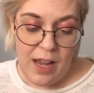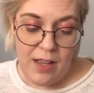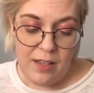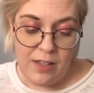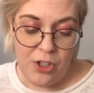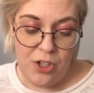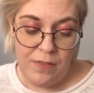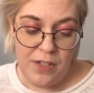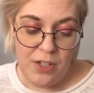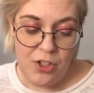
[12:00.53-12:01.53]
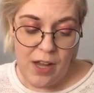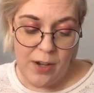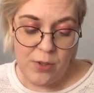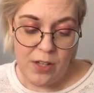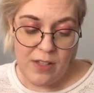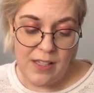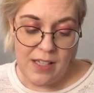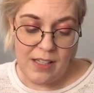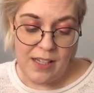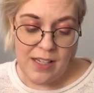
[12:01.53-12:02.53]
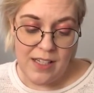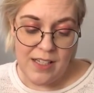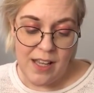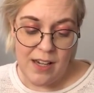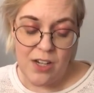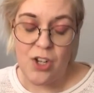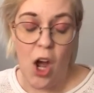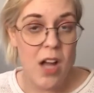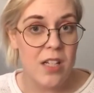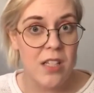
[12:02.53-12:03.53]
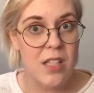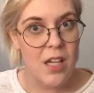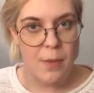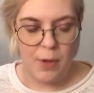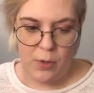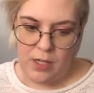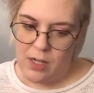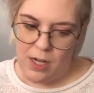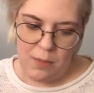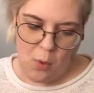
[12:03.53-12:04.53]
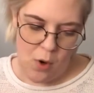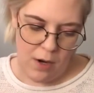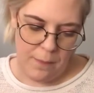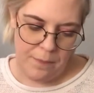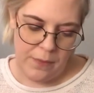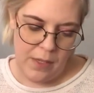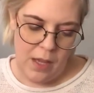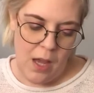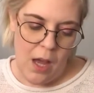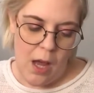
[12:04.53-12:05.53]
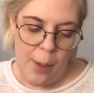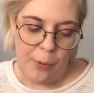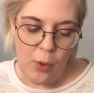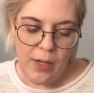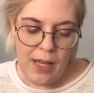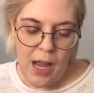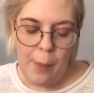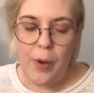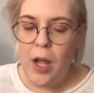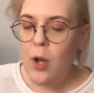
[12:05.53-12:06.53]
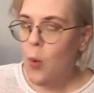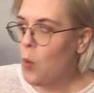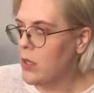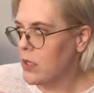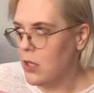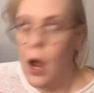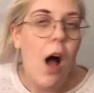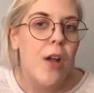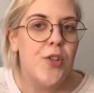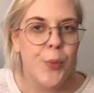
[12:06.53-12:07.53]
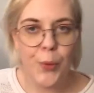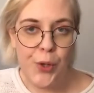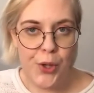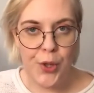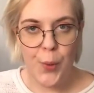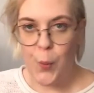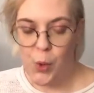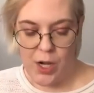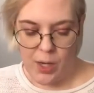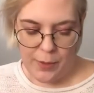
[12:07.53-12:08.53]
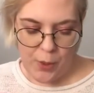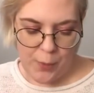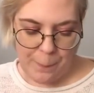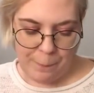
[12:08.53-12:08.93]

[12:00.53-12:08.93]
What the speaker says: at the shifting shadows on the ceiling, he decided not to think about it anymore. A broken camera was not worth worrying about.